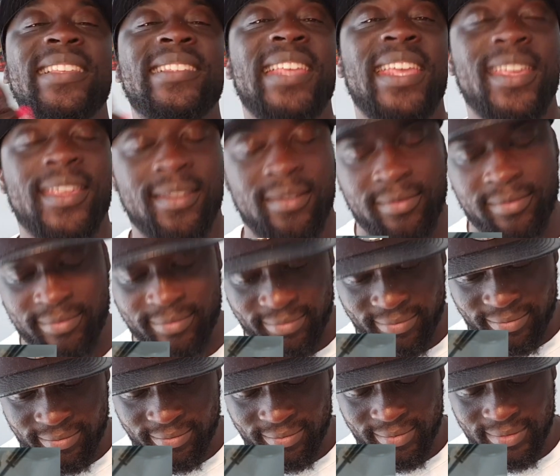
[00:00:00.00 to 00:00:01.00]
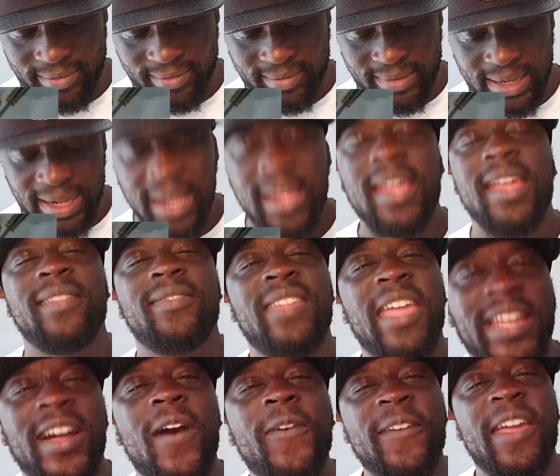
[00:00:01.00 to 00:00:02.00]
sick.
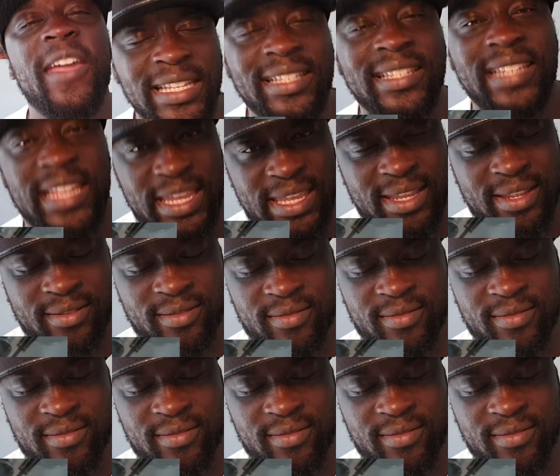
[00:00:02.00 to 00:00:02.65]
They're fucking sick.